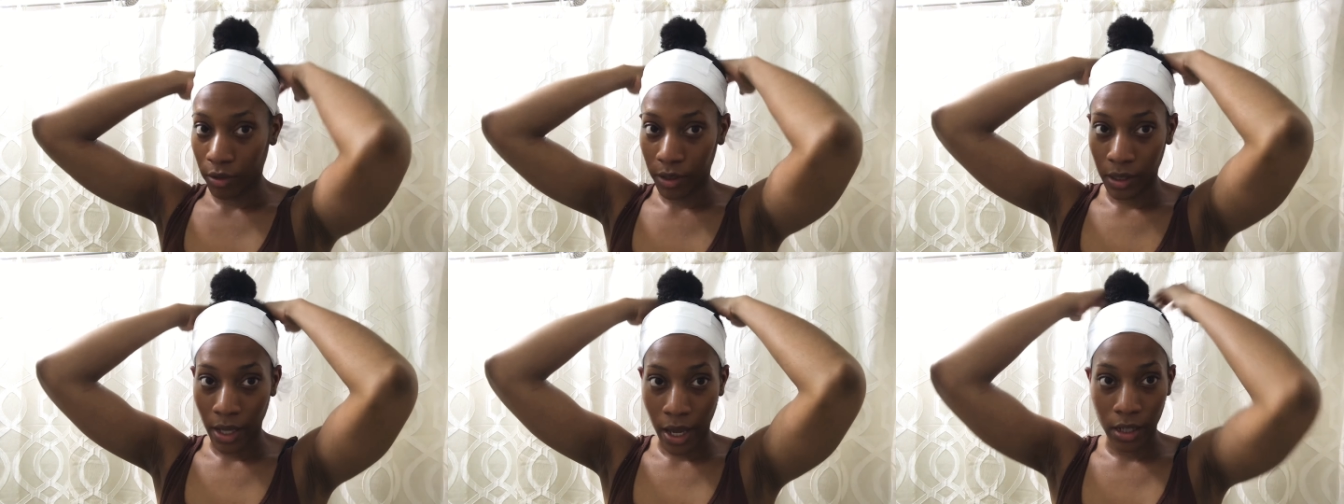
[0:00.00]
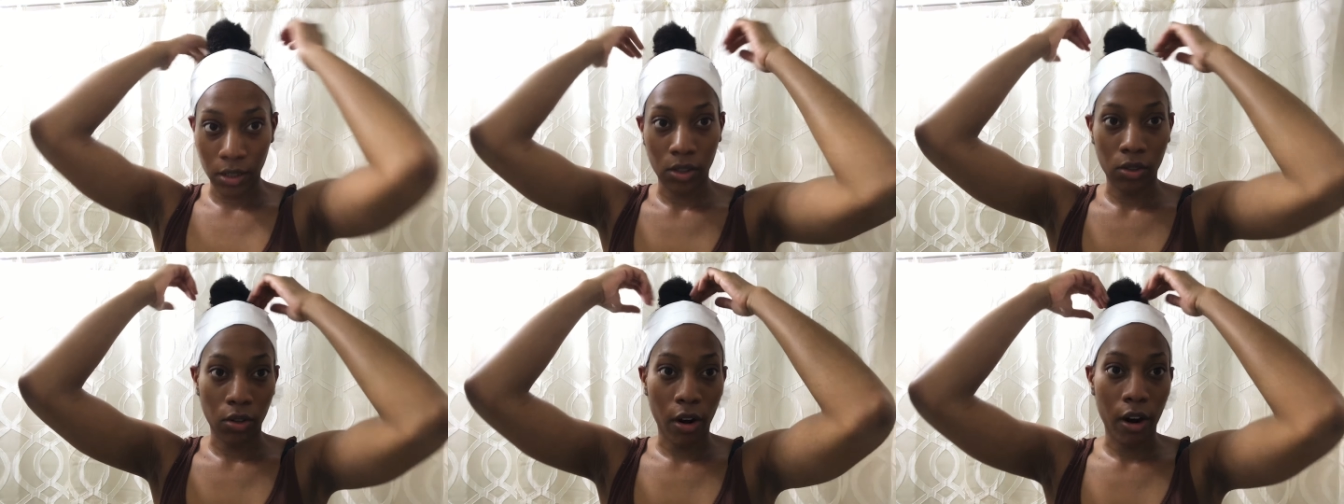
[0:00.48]
or a satin
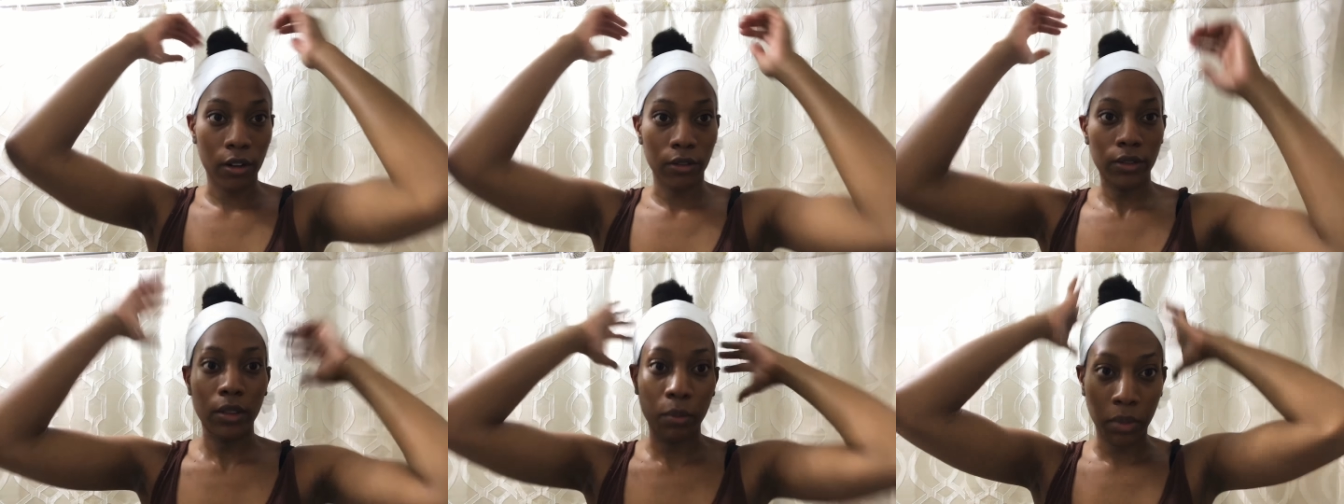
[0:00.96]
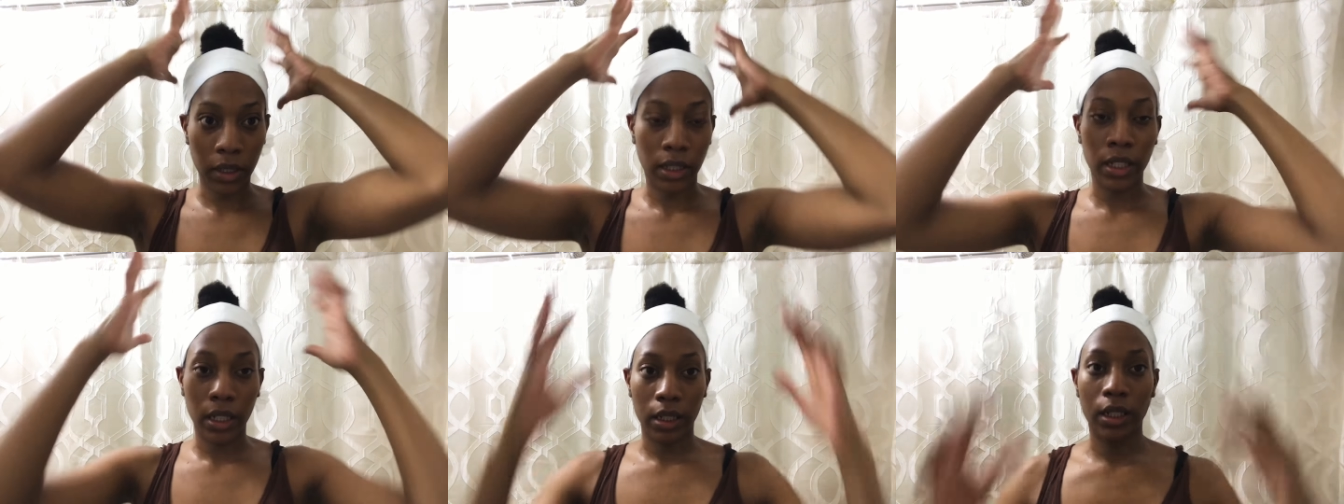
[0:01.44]
scarf to
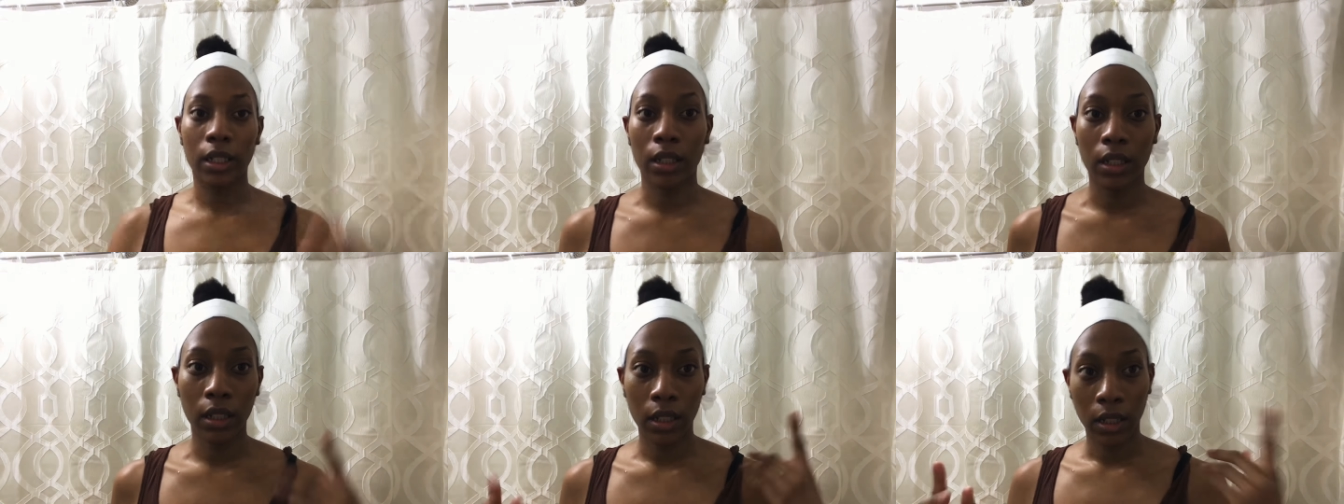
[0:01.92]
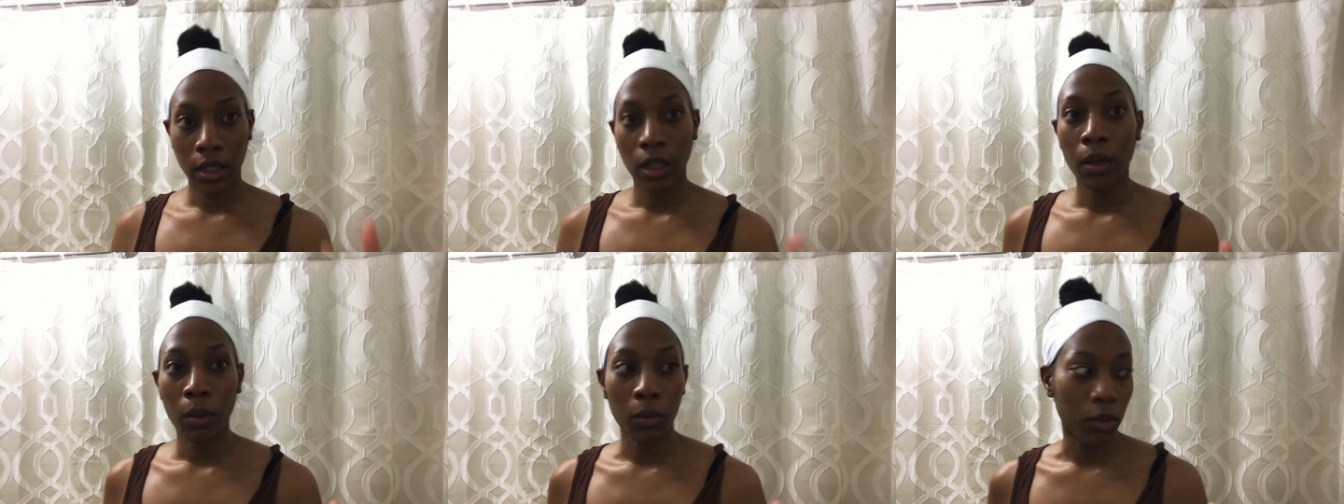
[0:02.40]
put and then
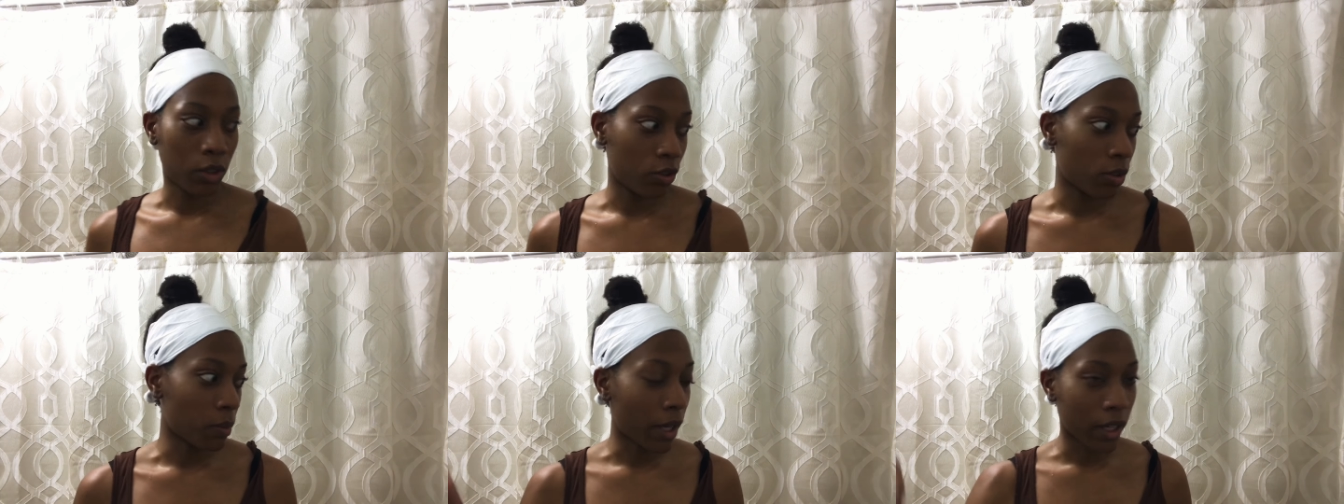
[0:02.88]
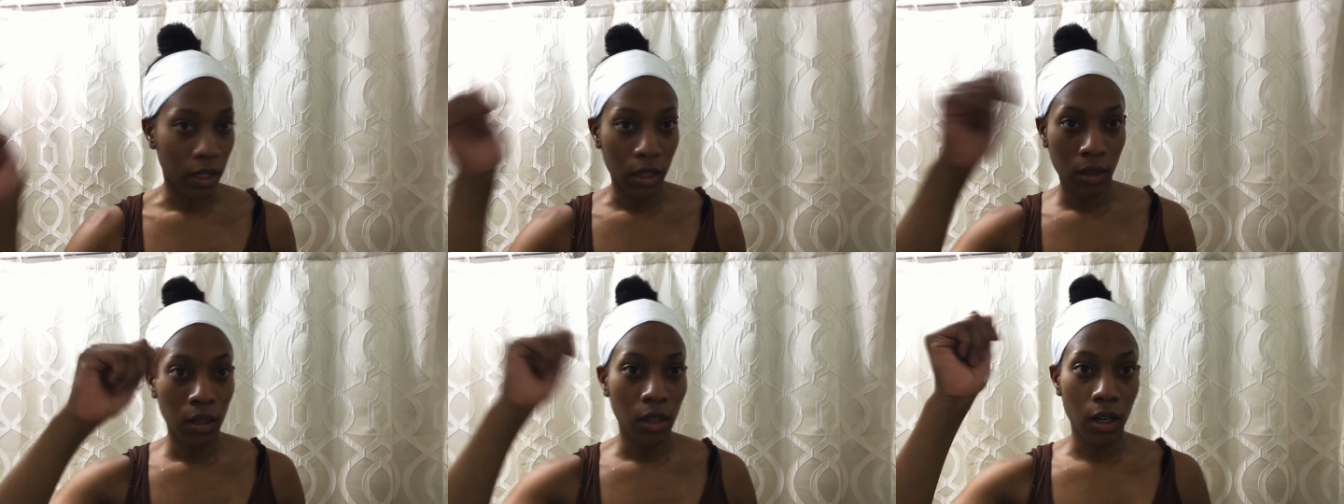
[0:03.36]
I'm gonna use my
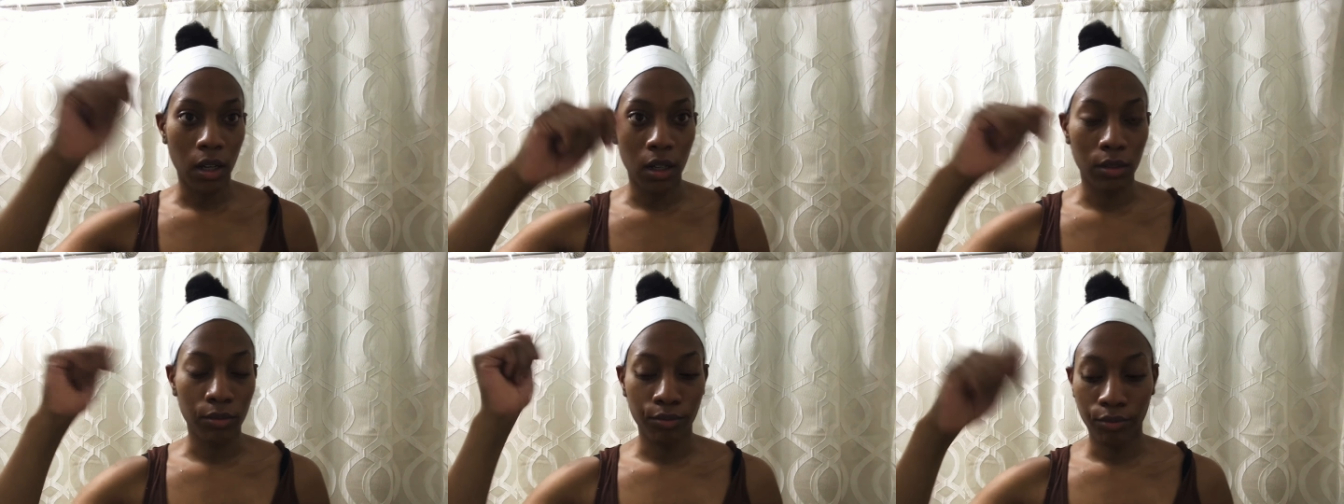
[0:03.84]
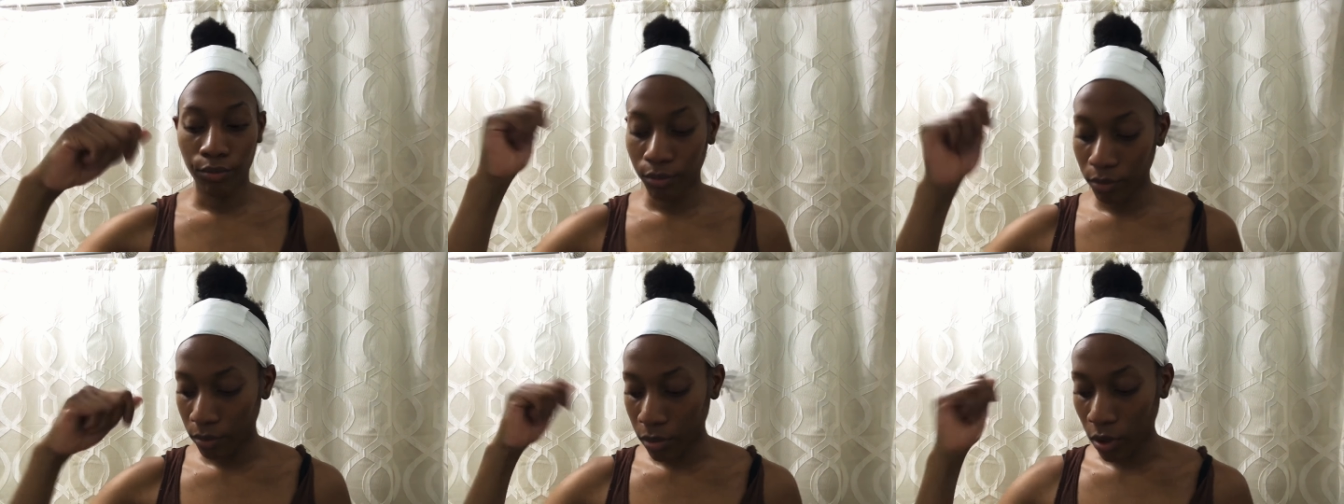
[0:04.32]
um,
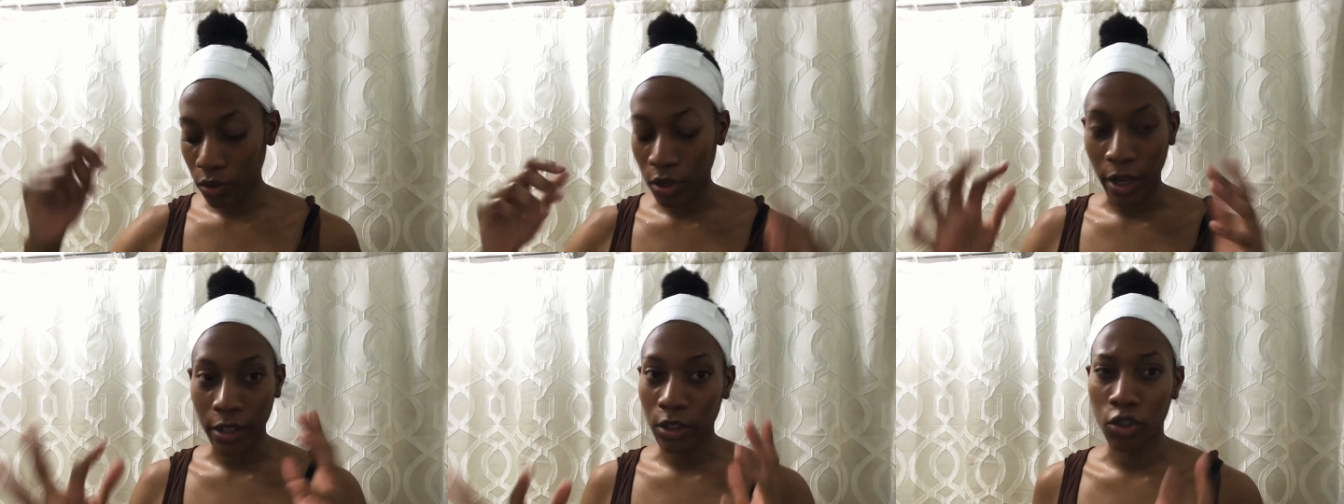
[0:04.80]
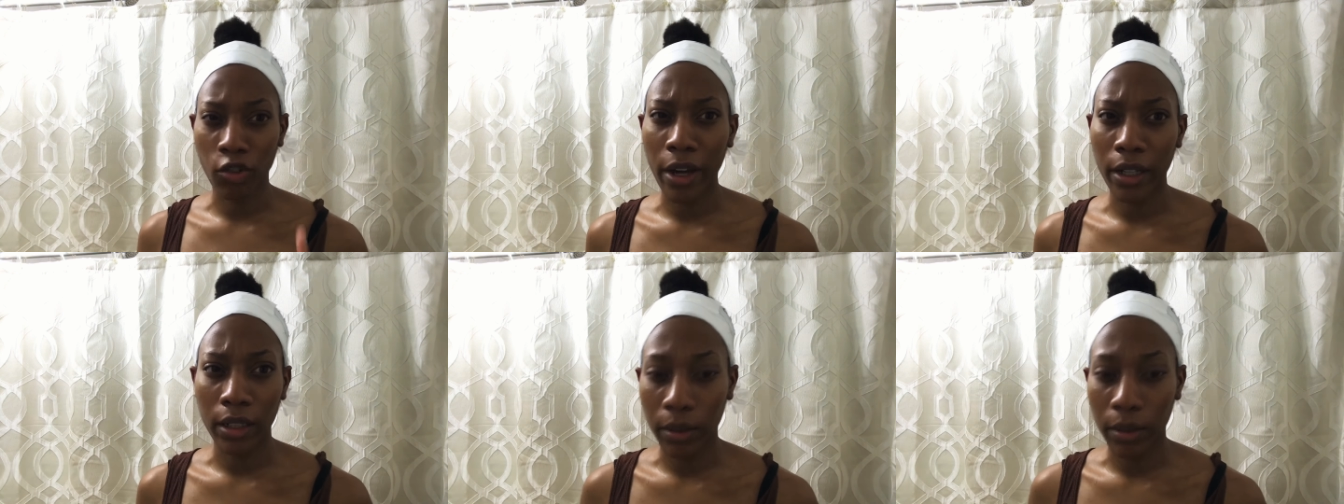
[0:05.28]
blow dryer to dry it